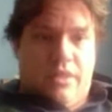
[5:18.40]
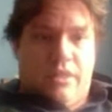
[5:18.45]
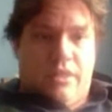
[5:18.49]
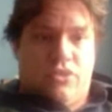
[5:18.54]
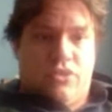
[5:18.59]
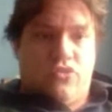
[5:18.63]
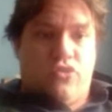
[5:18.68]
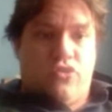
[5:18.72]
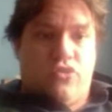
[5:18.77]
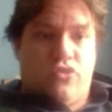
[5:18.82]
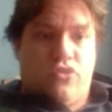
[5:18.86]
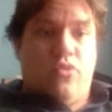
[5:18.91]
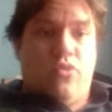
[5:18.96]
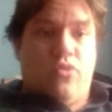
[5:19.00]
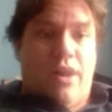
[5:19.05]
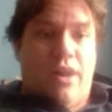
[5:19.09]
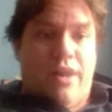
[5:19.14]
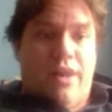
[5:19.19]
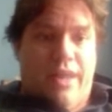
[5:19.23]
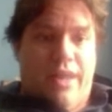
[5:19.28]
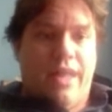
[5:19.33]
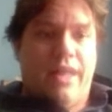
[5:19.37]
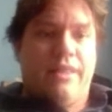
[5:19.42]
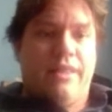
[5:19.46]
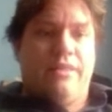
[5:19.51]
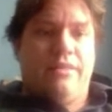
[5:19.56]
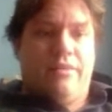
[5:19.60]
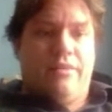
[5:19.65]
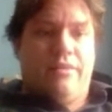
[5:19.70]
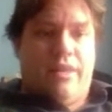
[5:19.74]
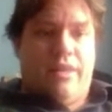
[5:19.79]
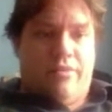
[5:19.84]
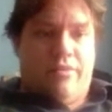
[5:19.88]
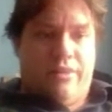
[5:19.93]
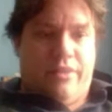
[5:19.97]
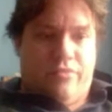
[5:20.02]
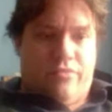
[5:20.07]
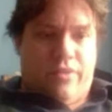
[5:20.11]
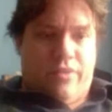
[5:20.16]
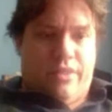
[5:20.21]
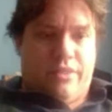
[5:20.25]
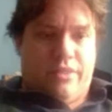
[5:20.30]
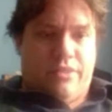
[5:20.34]
And so you are ahead in
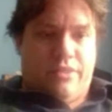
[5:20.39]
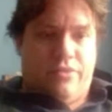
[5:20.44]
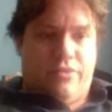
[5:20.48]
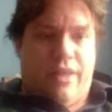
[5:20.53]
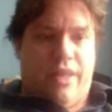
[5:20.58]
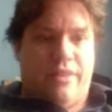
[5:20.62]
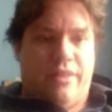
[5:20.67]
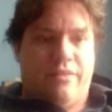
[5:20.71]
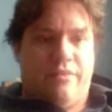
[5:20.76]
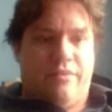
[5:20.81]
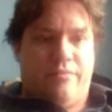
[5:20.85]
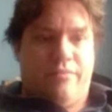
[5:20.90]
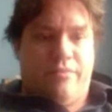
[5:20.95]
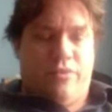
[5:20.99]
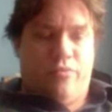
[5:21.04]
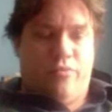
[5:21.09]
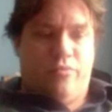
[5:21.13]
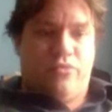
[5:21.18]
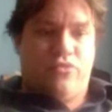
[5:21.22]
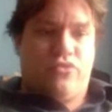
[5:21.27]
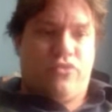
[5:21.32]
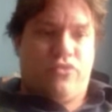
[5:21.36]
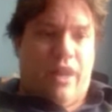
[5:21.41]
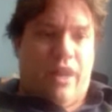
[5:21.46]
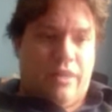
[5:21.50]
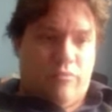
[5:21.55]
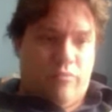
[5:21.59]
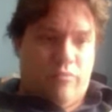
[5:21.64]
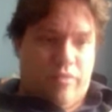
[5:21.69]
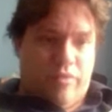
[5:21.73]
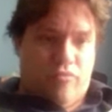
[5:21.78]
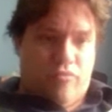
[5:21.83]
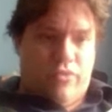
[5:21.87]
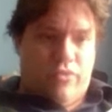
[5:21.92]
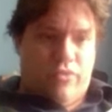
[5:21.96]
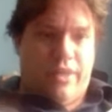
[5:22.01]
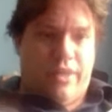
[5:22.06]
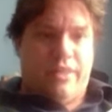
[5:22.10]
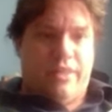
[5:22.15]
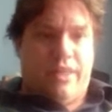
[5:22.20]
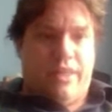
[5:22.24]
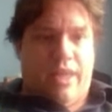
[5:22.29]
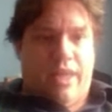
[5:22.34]
the race. You started with
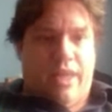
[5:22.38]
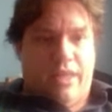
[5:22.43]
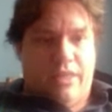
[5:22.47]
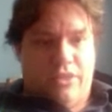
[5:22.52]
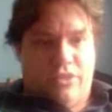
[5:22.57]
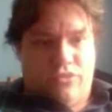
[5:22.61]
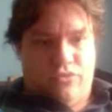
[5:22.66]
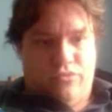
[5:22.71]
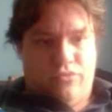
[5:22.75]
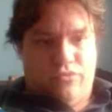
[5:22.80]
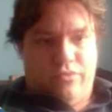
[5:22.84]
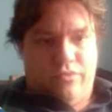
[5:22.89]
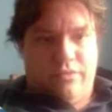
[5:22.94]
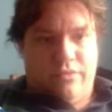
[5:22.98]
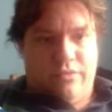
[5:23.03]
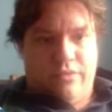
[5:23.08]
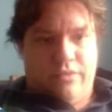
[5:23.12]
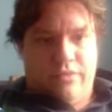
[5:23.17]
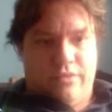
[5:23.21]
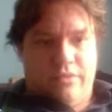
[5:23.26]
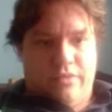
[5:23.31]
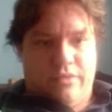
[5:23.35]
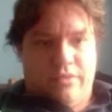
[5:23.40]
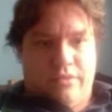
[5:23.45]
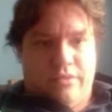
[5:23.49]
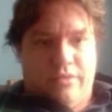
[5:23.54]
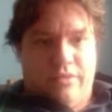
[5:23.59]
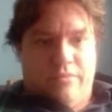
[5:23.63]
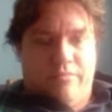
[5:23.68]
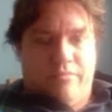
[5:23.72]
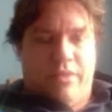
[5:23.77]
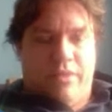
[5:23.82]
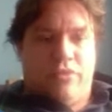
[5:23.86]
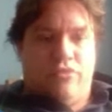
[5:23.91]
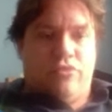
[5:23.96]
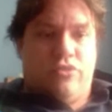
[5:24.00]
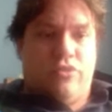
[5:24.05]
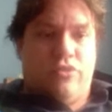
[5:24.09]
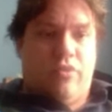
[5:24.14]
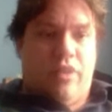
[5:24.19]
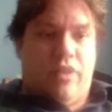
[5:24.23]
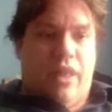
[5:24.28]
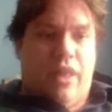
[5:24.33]
three and they had two, but you
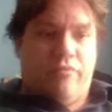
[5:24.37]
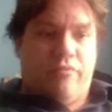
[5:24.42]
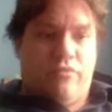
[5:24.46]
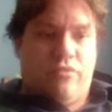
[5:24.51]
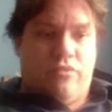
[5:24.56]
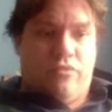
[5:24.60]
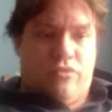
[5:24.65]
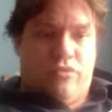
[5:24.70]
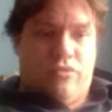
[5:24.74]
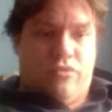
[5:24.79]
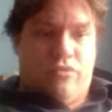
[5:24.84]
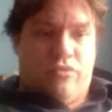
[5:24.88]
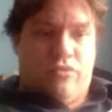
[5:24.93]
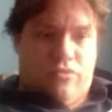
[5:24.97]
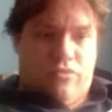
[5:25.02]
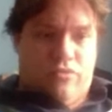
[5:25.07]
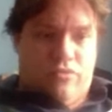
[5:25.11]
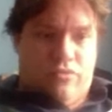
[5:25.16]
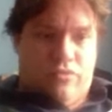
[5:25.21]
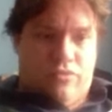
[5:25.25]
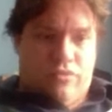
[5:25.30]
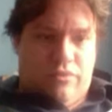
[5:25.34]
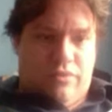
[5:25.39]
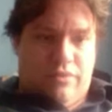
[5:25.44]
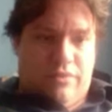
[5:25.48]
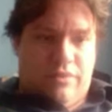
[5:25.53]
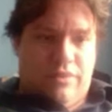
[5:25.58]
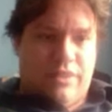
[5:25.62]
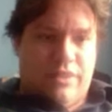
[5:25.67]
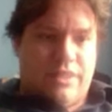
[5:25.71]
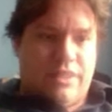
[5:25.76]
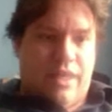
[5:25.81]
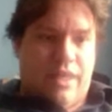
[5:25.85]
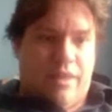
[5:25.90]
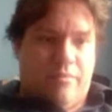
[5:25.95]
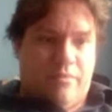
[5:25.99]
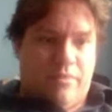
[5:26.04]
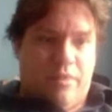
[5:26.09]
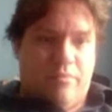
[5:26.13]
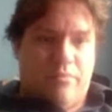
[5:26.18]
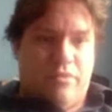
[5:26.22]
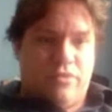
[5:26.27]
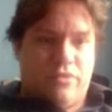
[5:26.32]
still have the same
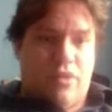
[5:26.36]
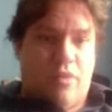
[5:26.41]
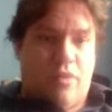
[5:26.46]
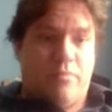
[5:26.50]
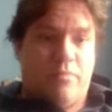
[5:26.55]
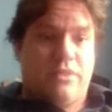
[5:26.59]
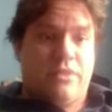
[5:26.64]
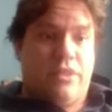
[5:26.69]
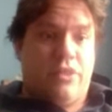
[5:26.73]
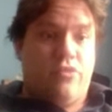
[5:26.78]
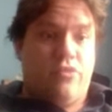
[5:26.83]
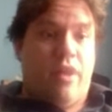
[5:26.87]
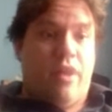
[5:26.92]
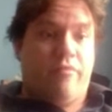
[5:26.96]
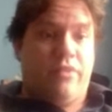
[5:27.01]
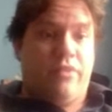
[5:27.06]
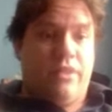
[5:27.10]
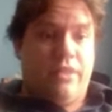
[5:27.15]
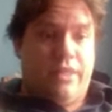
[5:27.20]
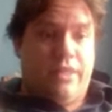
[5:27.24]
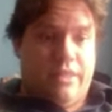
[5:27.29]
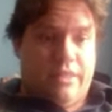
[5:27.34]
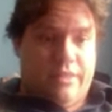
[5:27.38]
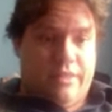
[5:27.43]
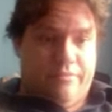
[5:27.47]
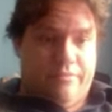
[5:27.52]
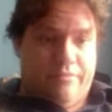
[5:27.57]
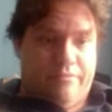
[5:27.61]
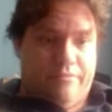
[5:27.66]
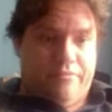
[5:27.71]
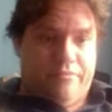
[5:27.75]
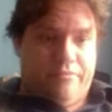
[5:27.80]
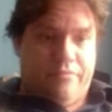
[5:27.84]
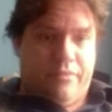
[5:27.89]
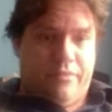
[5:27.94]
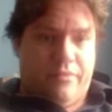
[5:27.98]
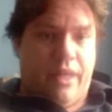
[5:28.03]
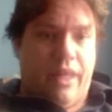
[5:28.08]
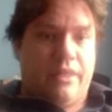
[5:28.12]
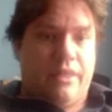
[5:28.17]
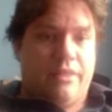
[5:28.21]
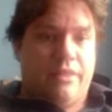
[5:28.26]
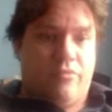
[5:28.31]
number of stoppers and you have the lead
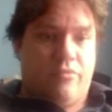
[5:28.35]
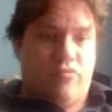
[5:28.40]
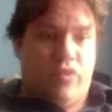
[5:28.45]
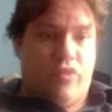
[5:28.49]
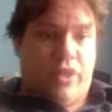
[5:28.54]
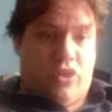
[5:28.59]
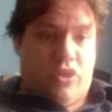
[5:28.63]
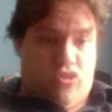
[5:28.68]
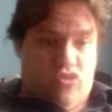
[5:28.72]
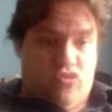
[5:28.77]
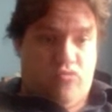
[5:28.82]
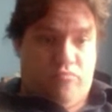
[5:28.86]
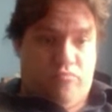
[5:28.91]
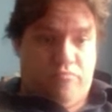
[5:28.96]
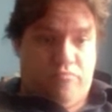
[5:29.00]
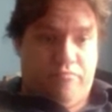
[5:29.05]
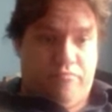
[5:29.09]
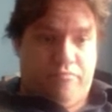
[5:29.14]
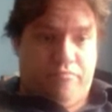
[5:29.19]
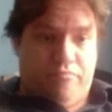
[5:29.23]
at trick two.